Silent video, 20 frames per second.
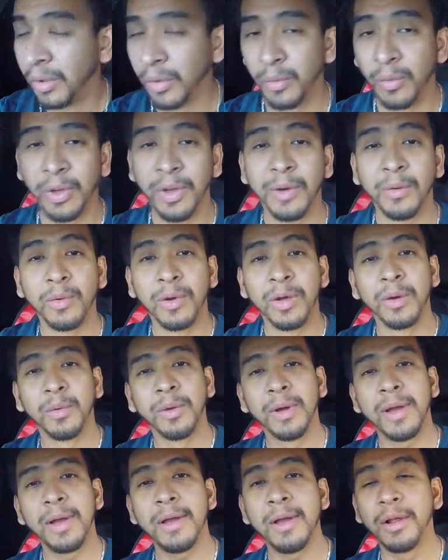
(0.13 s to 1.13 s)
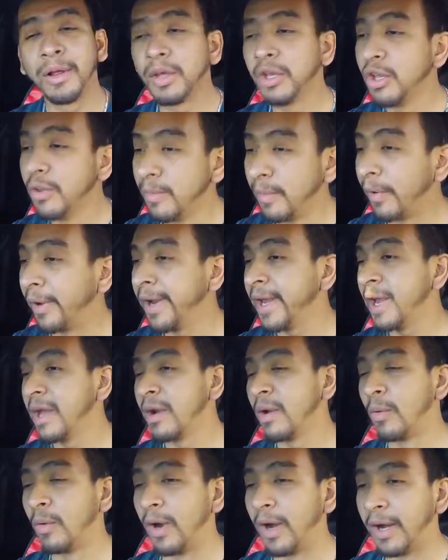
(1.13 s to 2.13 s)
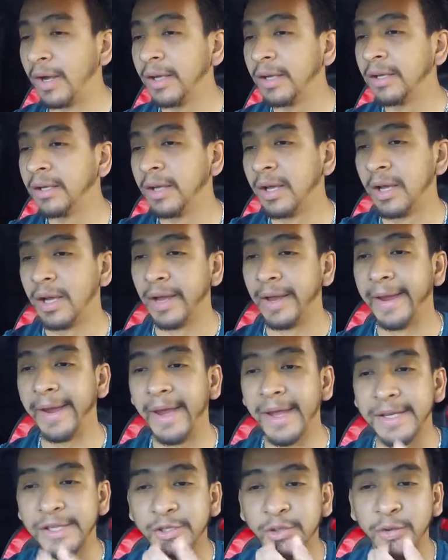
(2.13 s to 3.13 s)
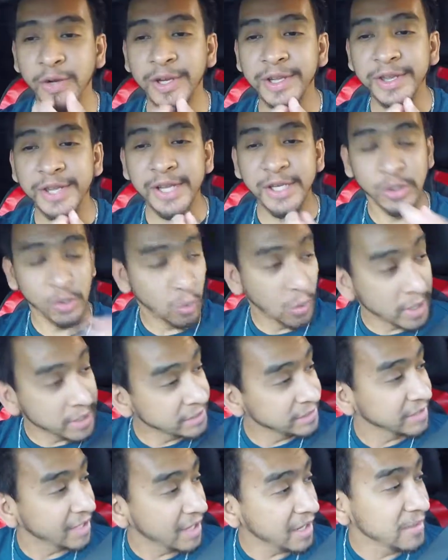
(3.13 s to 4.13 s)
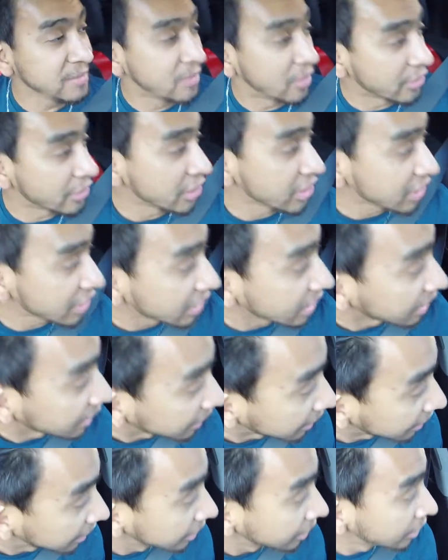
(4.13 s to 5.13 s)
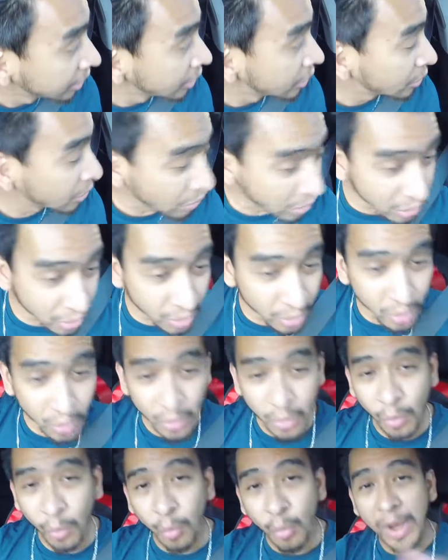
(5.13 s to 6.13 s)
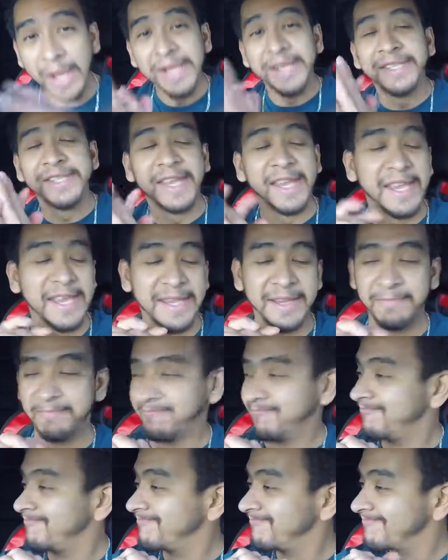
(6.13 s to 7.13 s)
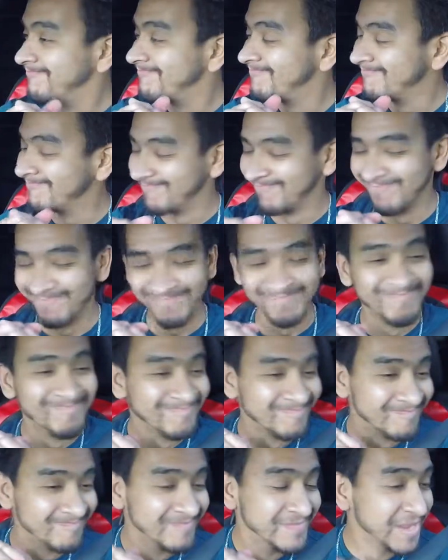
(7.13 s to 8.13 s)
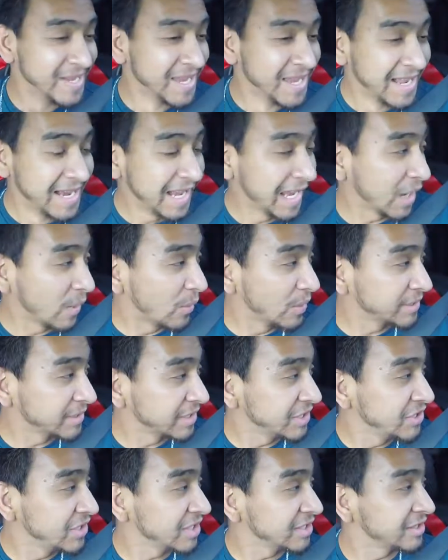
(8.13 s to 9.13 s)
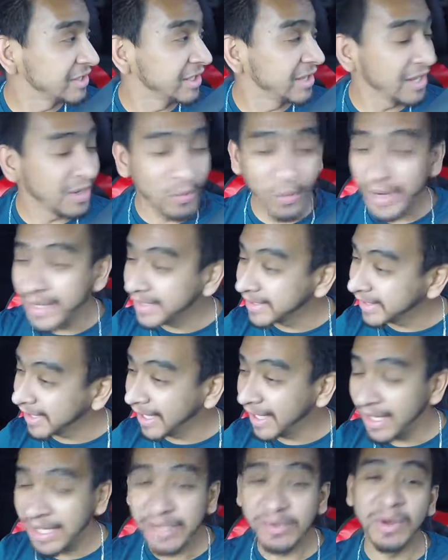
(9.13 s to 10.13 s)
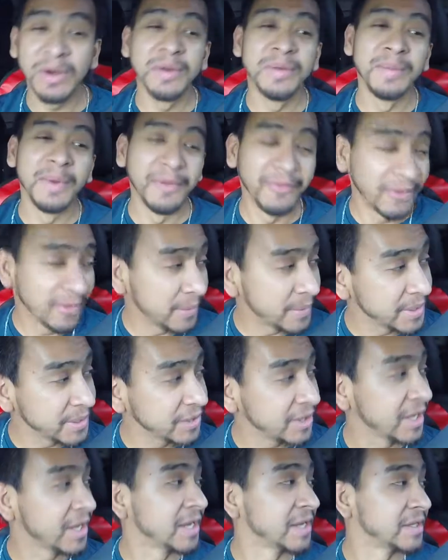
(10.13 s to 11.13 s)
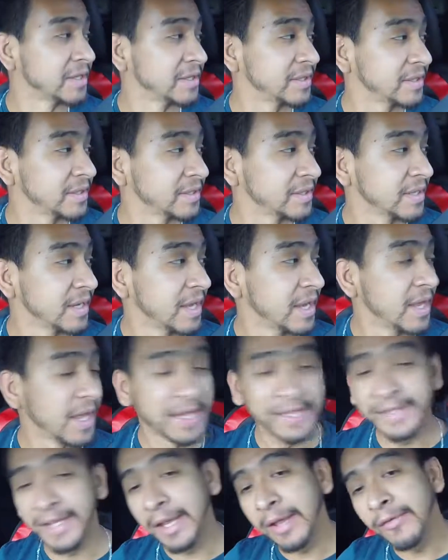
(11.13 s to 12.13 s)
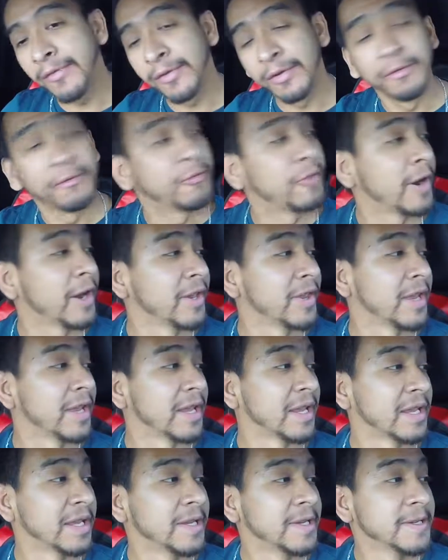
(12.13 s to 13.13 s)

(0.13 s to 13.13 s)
Well, good morning everyone. How you guys doing this Wednesday morning? Woo! Wednesday! Like I was saying yesterday, Wednesday is one of my favorite days, aside from Friday.